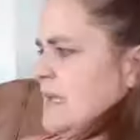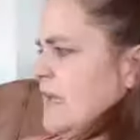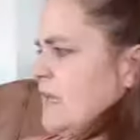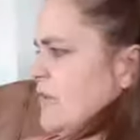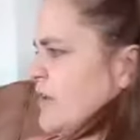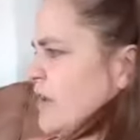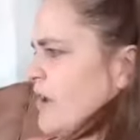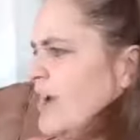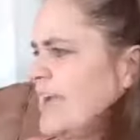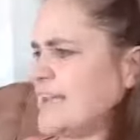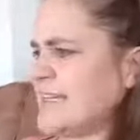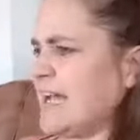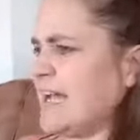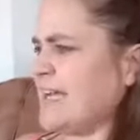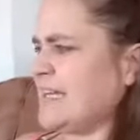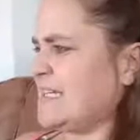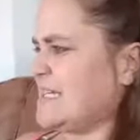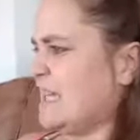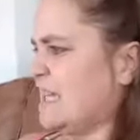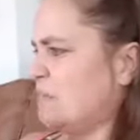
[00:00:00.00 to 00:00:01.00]
I think I had
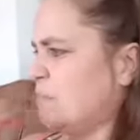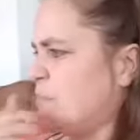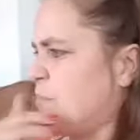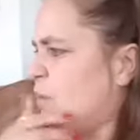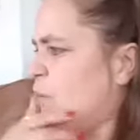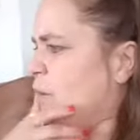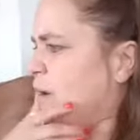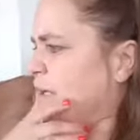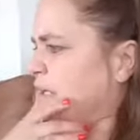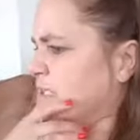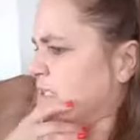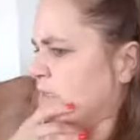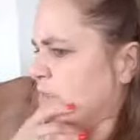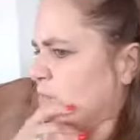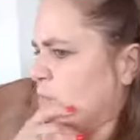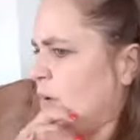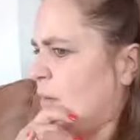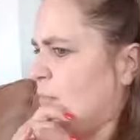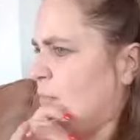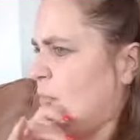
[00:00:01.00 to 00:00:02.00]
eighteen points at
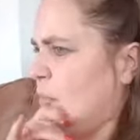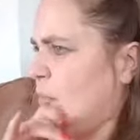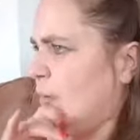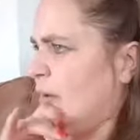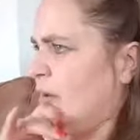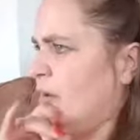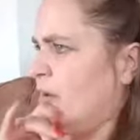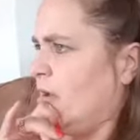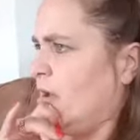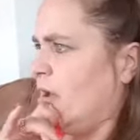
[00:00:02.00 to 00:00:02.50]
one point.